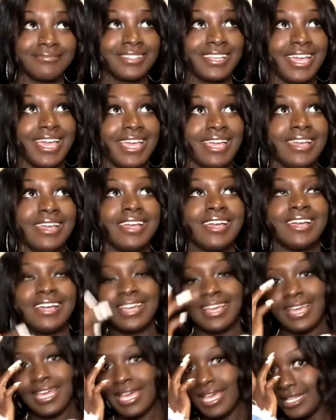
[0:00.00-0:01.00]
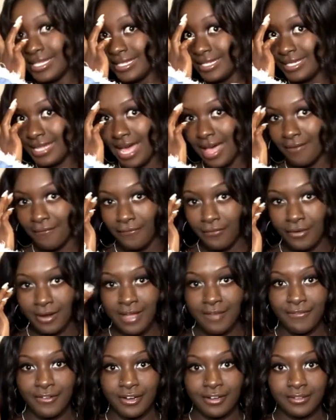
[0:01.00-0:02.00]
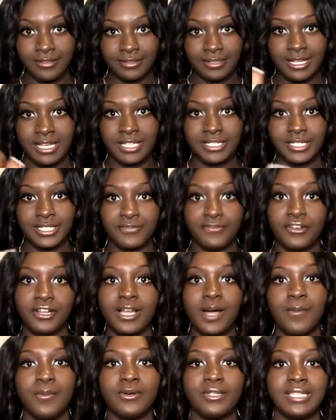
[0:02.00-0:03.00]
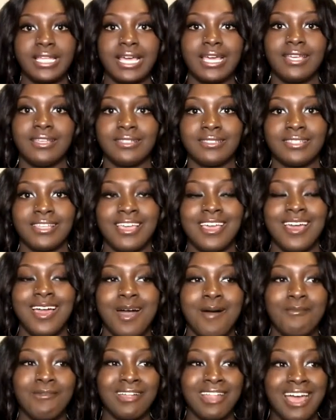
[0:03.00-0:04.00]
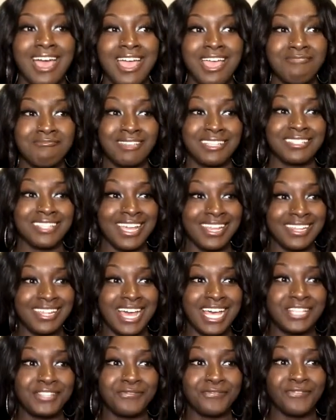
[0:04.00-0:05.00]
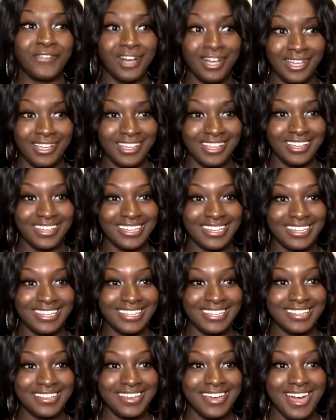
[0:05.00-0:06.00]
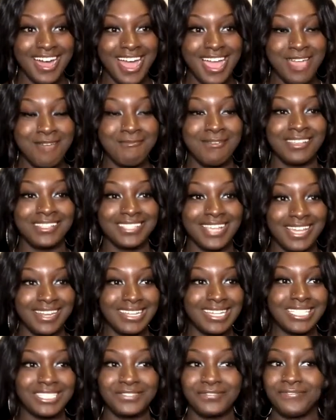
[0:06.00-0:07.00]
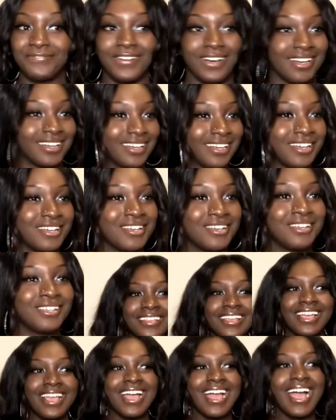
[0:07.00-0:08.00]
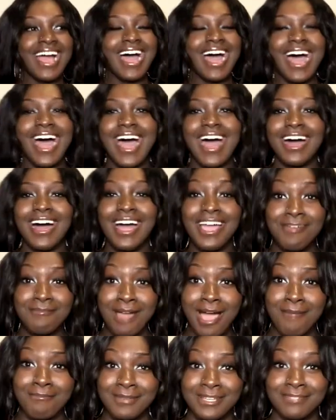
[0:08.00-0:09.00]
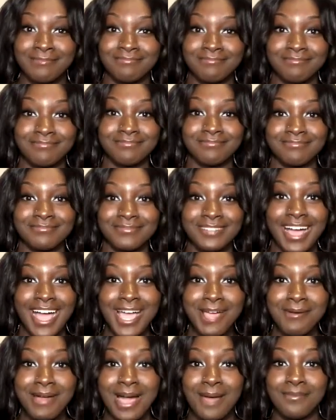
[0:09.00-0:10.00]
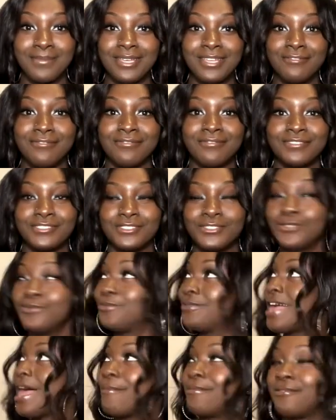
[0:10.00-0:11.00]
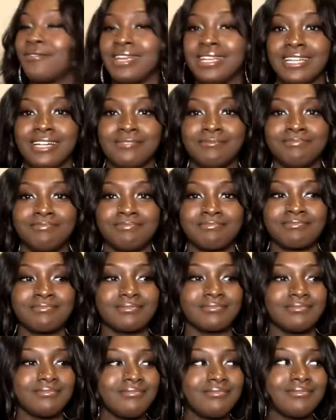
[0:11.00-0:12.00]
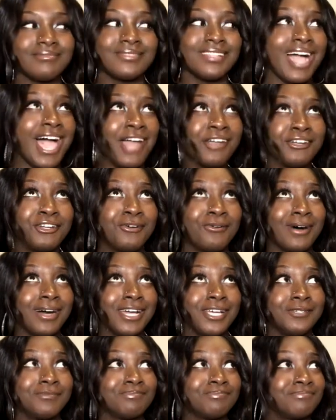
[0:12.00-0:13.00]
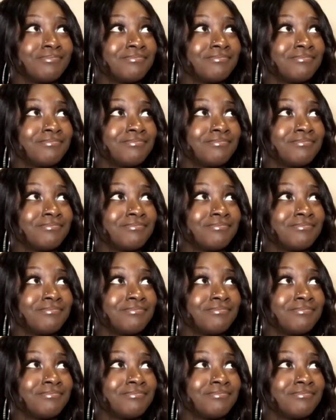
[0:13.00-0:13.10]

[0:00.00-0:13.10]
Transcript: Okay, it's not forever, it's just for a couple days, but I am excited as fuck. I am excited as fuck. I am happy. I am happy, super happy right now. I don't know why.